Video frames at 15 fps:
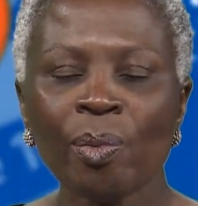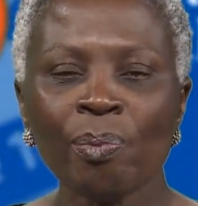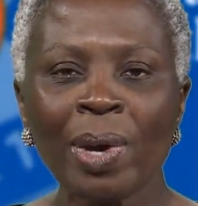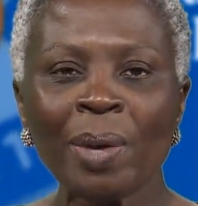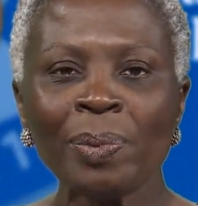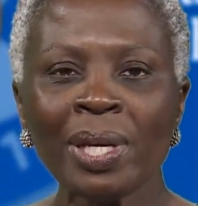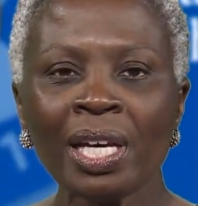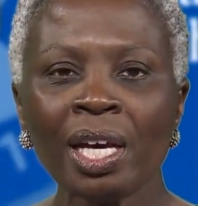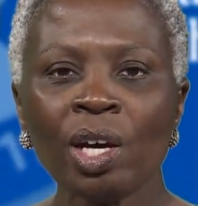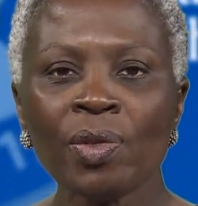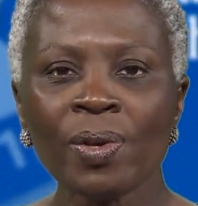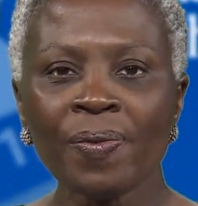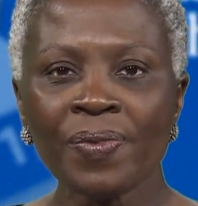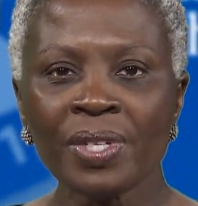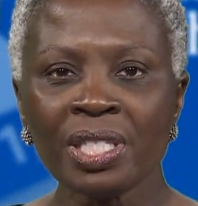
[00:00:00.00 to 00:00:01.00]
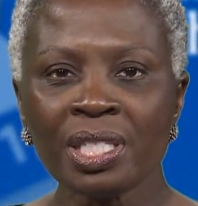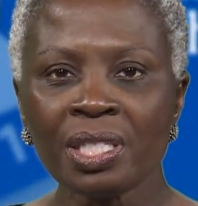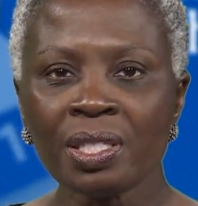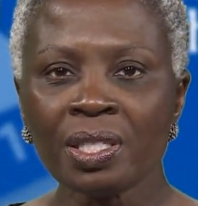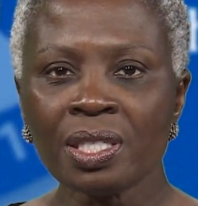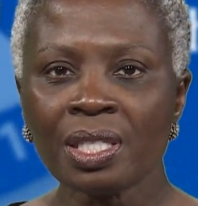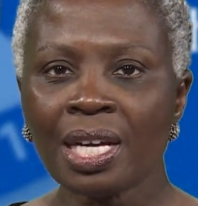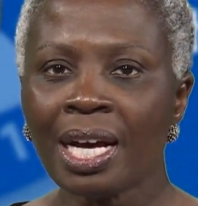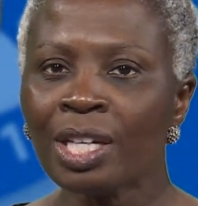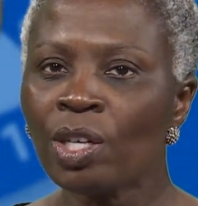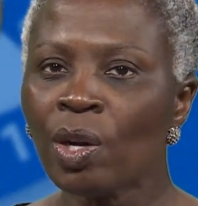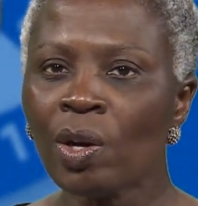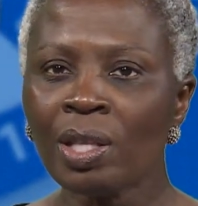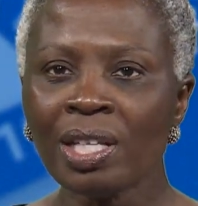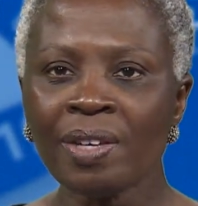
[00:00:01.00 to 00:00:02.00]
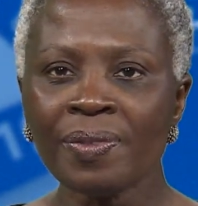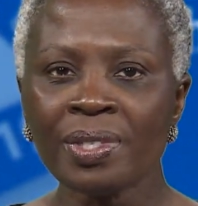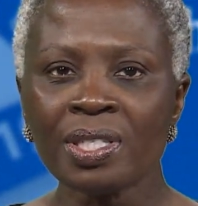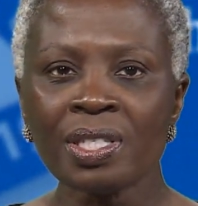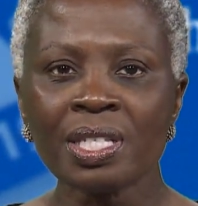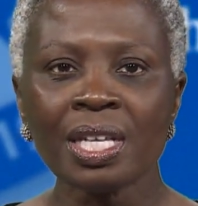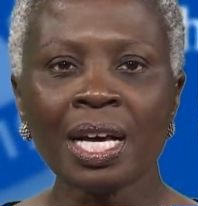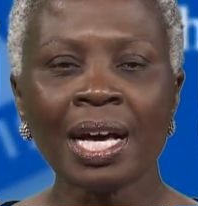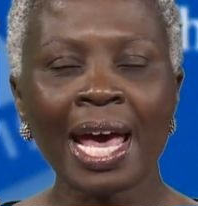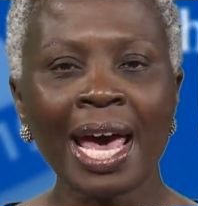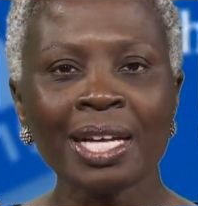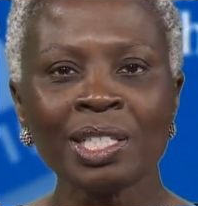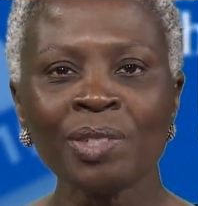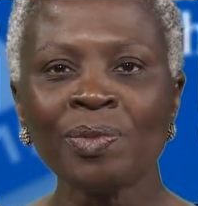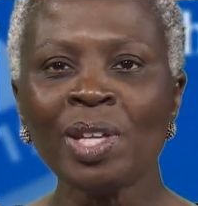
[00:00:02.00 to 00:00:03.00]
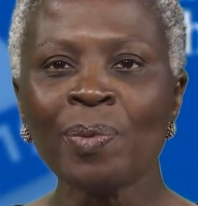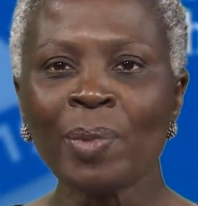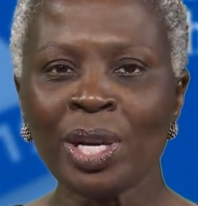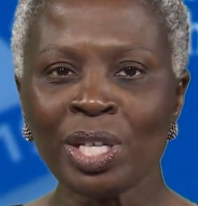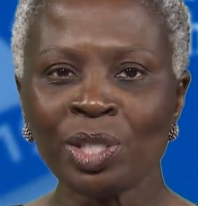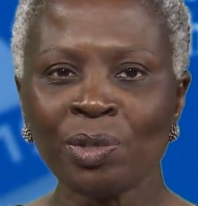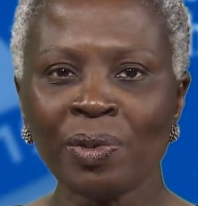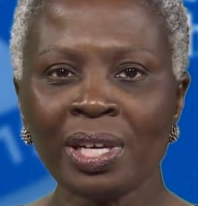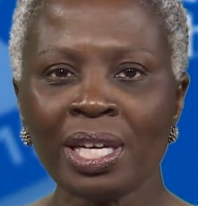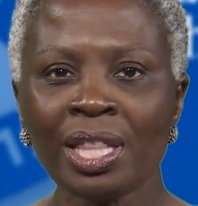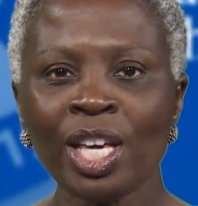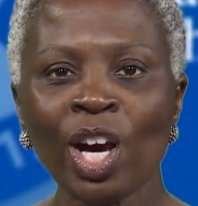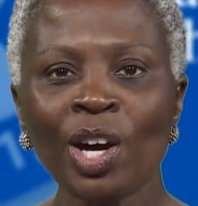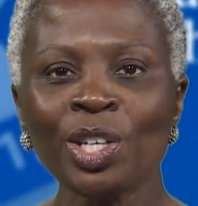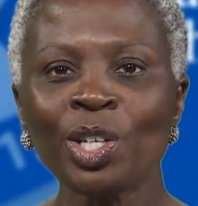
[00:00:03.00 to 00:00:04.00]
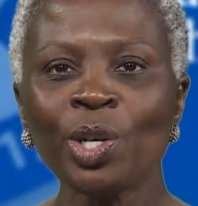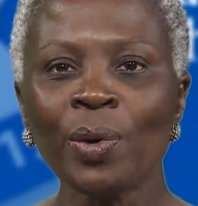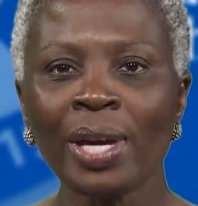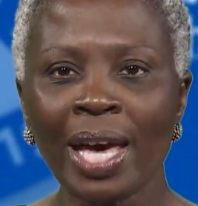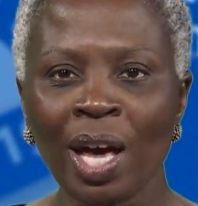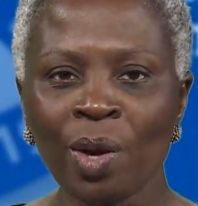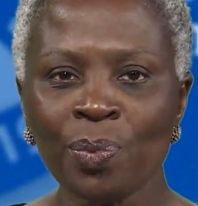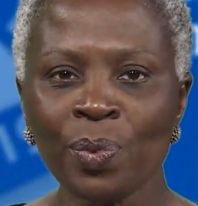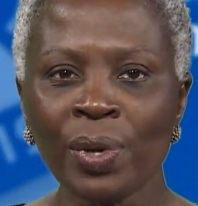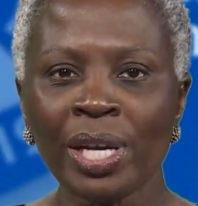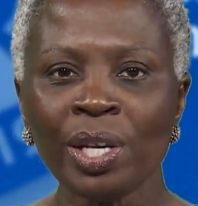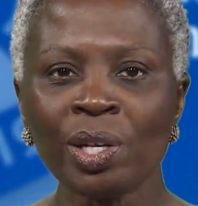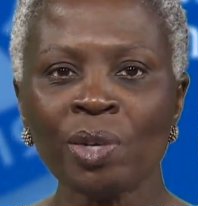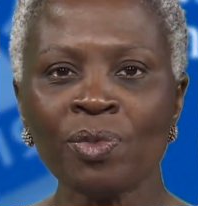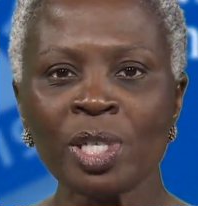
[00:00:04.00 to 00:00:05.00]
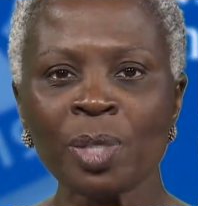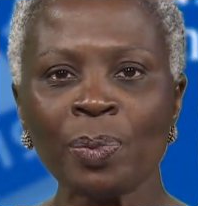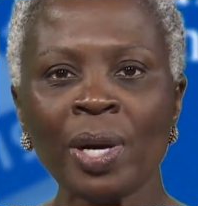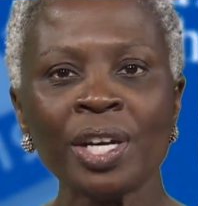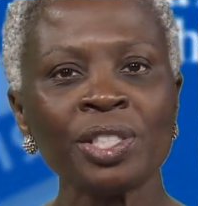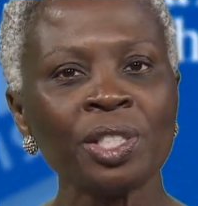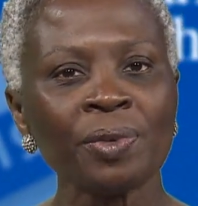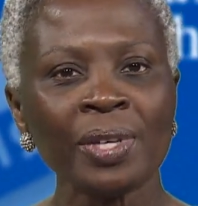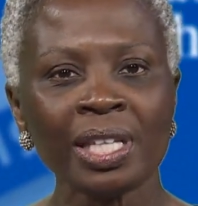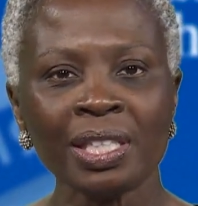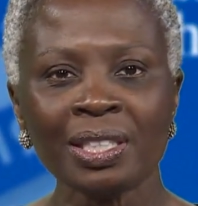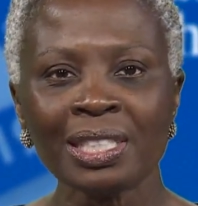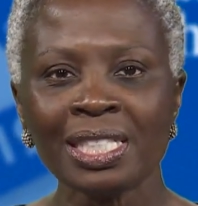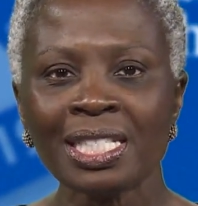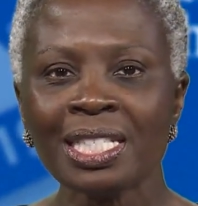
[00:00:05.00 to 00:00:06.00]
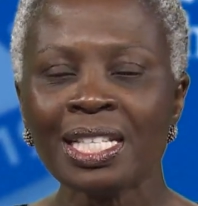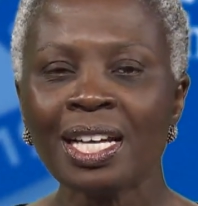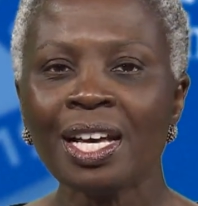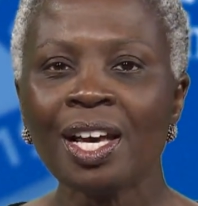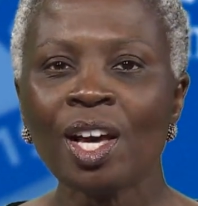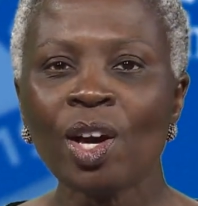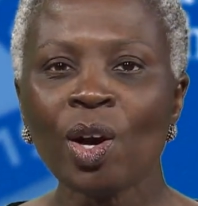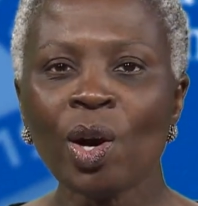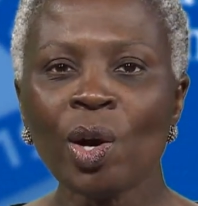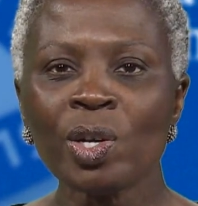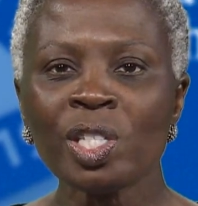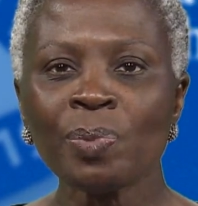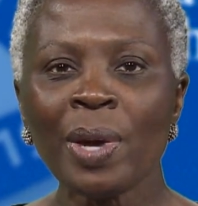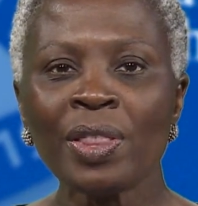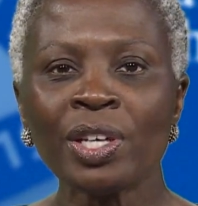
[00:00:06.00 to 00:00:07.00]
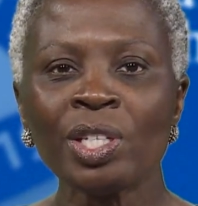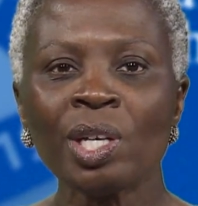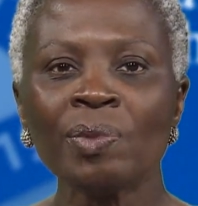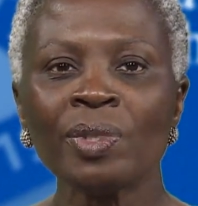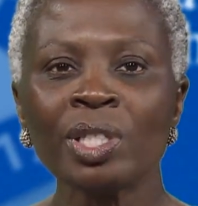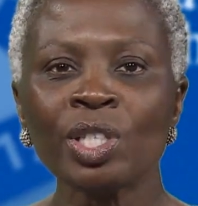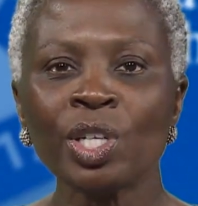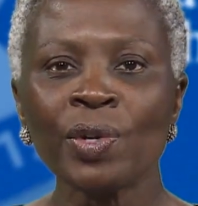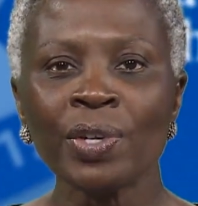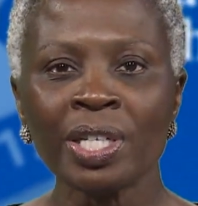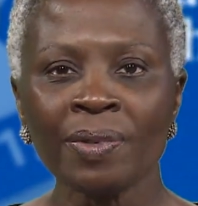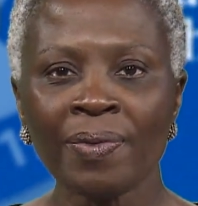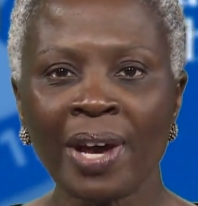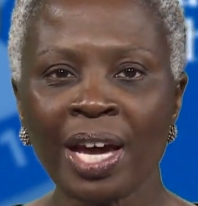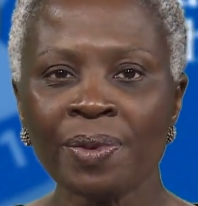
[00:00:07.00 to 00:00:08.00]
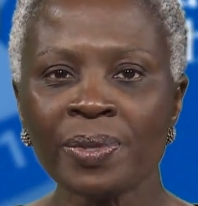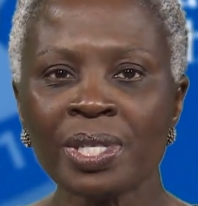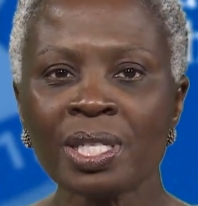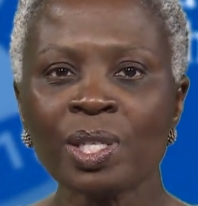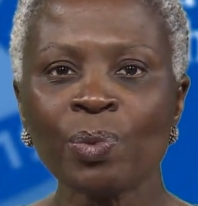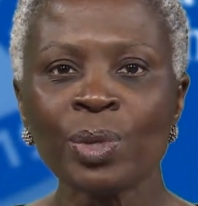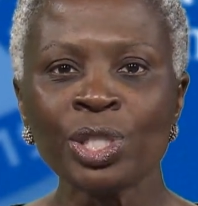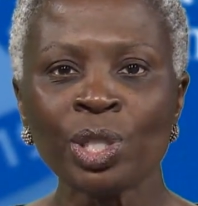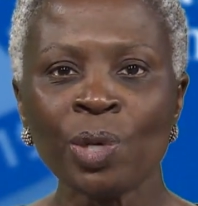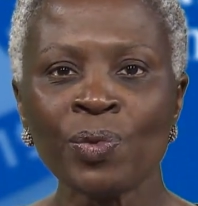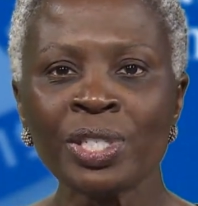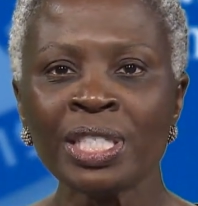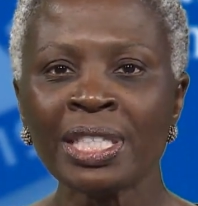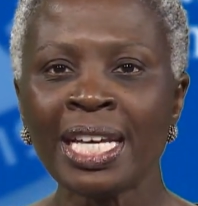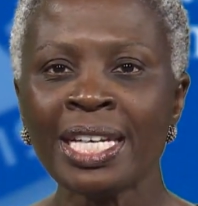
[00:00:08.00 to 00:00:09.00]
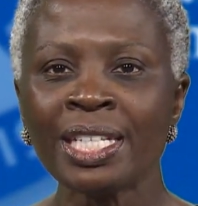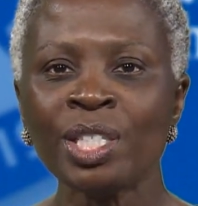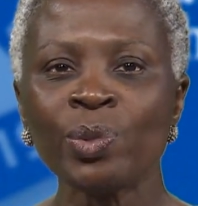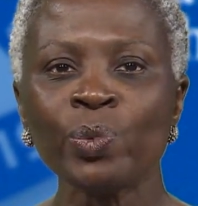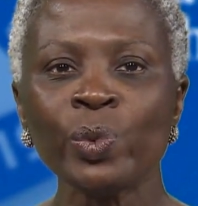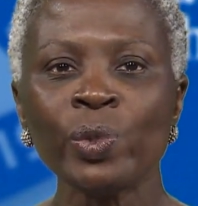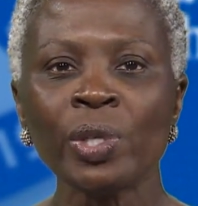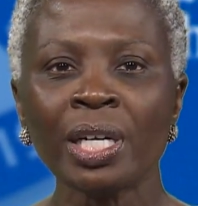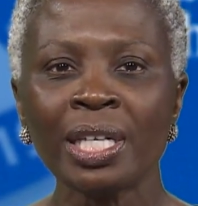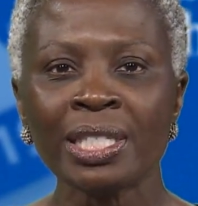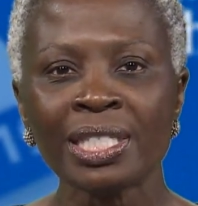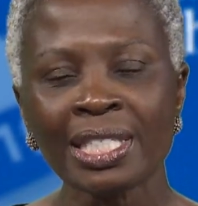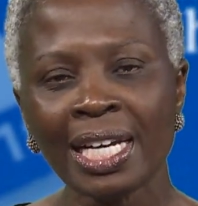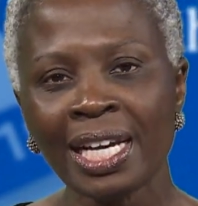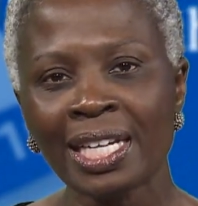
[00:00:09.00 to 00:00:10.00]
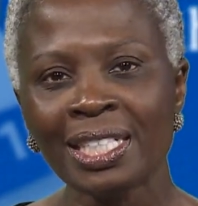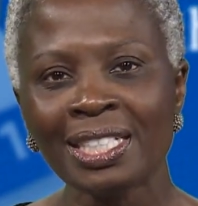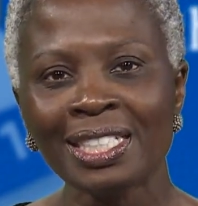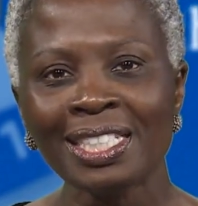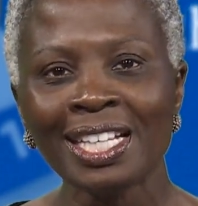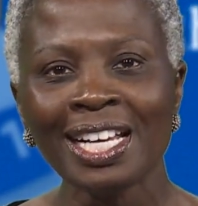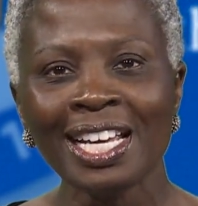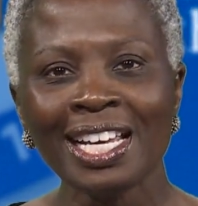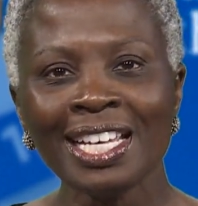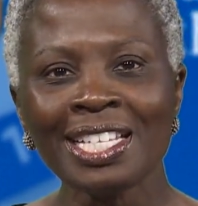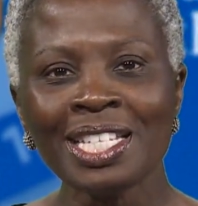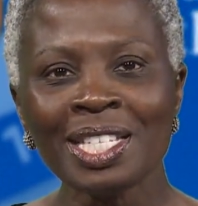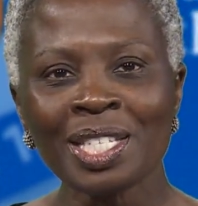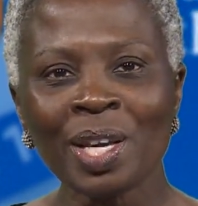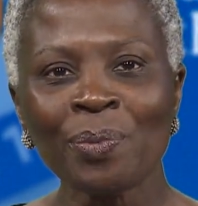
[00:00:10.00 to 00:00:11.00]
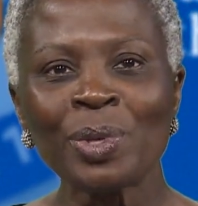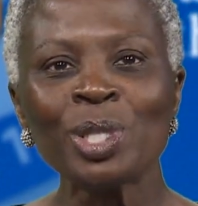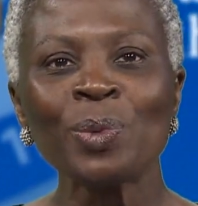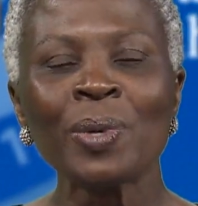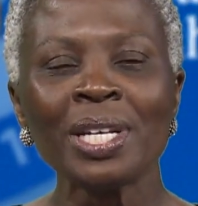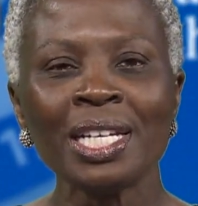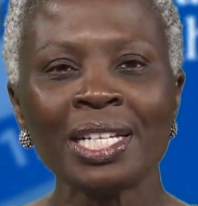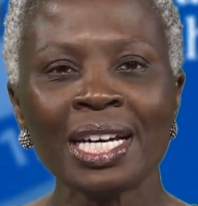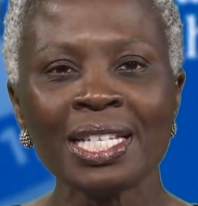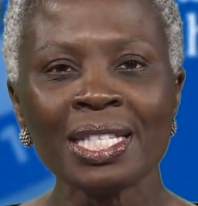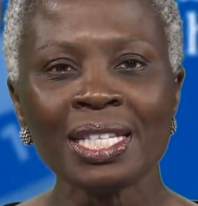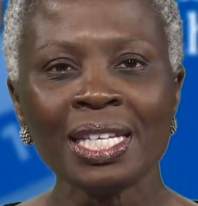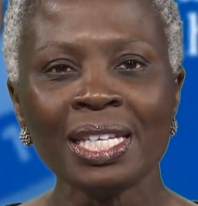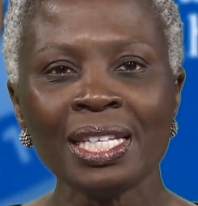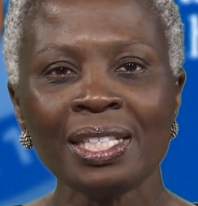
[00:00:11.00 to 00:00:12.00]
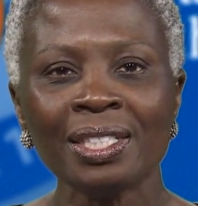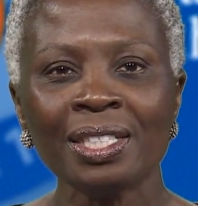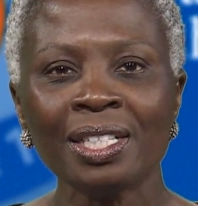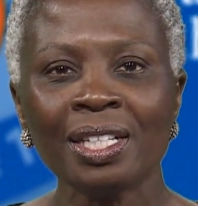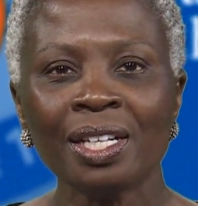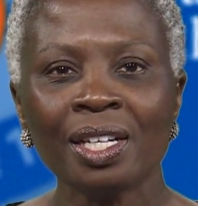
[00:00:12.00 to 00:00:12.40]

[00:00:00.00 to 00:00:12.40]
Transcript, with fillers: Public health officials at all levels are actively monitoring the ongoing outbreak of respiratory illness caused by the novel coronavirus, which originated in Wuhan, China, in December 2019.